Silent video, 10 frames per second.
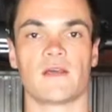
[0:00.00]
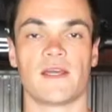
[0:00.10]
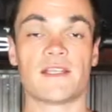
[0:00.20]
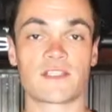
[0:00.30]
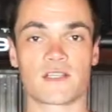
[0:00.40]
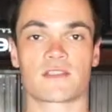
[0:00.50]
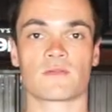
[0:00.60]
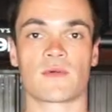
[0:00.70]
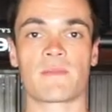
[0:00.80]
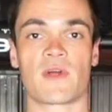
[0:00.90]
It's just the
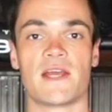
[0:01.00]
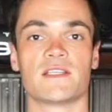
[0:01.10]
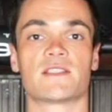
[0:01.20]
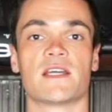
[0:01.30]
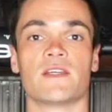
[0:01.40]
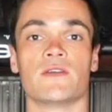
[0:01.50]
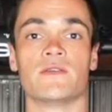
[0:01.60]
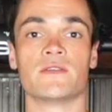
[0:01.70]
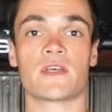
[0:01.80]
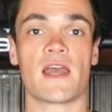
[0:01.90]
rep ranges that
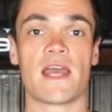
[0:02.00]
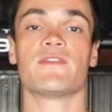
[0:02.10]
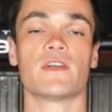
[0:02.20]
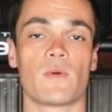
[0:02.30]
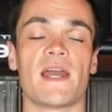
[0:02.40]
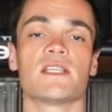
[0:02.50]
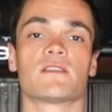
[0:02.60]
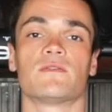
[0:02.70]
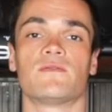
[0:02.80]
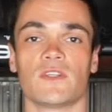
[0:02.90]
use heavier
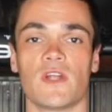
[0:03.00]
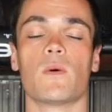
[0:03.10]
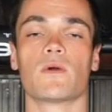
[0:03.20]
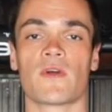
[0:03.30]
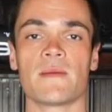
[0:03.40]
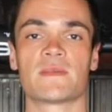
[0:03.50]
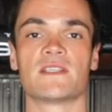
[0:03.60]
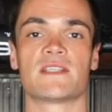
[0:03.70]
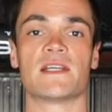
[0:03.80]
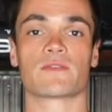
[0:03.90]
weights for lower reps
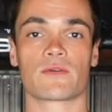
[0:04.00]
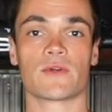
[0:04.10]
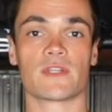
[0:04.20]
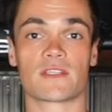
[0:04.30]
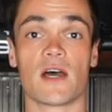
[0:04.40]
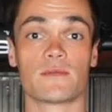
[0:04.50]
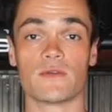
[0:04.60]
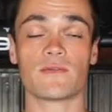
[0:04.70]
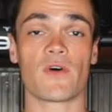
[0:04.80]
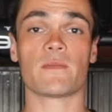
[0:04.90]
tend to recruit the type
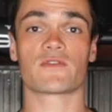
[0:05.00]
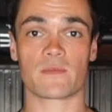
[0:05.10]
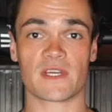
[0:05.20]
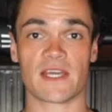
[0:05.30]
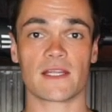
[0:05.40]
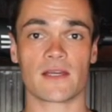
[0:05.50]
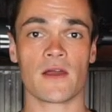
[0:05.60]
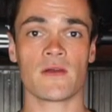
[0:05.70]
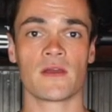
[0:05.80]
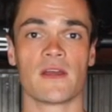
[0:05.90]
2 fibers from the
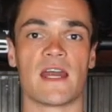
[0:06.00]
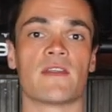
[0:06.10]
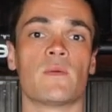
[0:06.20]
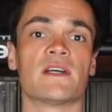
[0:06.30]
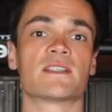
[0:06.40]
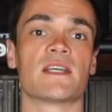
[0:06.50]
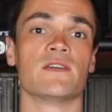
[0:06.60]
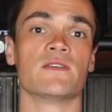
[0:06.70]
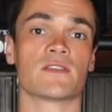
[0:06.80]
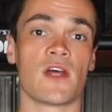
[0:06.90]
get-go, and the ones that
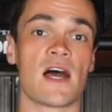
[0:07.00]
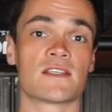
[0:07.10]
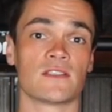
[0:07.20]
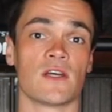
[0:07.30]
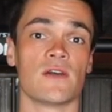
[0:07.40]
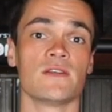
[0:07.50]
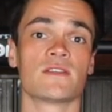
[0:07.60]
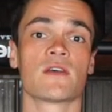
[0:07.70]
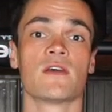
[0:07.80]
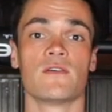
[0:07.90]
use lighter
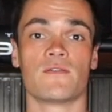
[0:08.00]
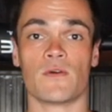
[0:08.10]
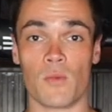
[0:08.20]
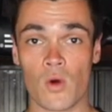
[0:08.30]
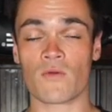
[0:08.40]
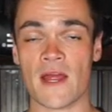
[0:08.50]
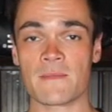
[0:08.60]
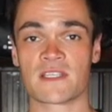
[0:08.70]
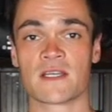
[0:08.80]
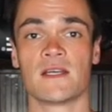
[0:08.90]
loads for more
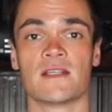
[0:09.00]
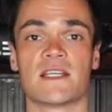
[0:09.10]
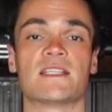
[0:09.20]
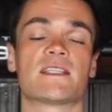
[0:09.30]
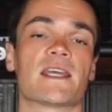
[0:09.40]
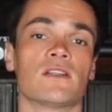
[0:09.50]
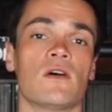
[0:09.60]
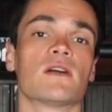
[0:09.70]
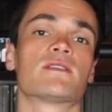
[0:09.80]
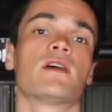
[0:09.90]
reps tend to take a
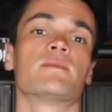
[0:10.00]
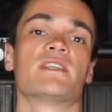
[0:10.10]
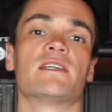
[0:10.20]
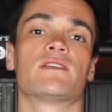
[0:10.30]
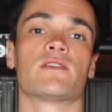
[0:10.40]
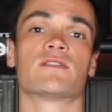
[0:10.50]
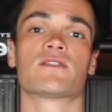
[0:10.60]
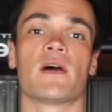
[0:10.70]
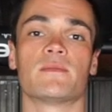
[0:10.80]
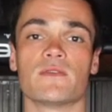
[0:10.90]
longer time to get to those
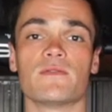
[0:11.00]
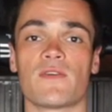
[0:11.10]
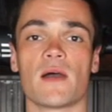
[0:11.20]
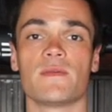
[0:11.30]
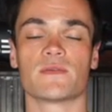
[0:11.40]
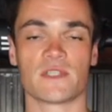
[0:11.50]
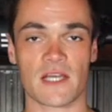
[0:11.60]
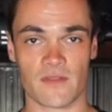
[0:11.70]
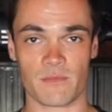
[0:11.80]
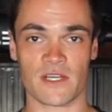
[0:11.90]
type 2 fibers which
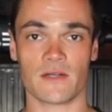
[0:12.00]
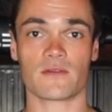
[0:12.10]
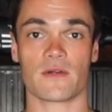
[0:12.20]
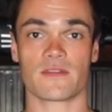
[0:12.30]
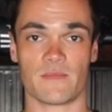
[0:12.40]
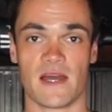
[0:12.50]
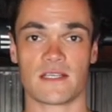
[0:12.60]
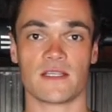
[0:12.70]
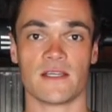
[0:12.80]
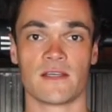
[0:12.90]
have the bigger growth
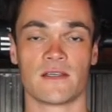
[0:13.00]
capacity.